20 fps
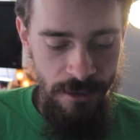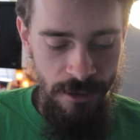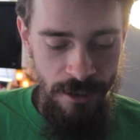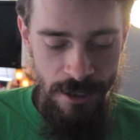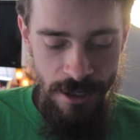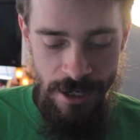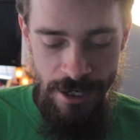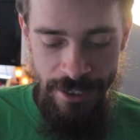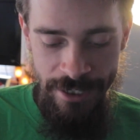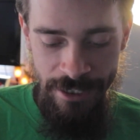
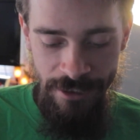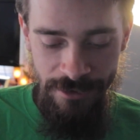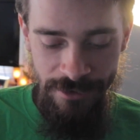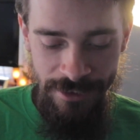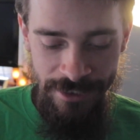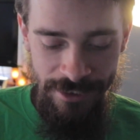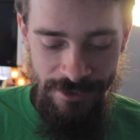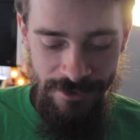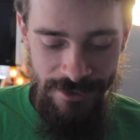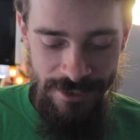All right,
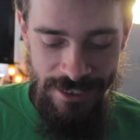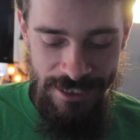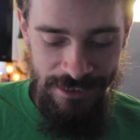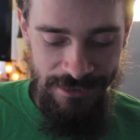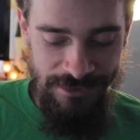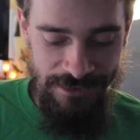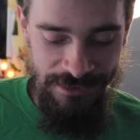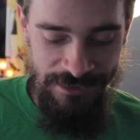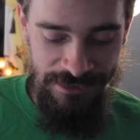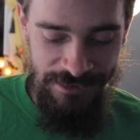here it
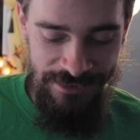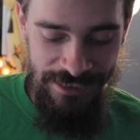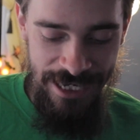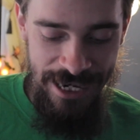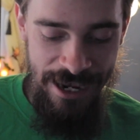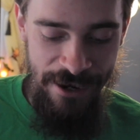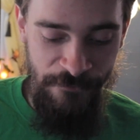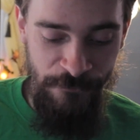is. This is it.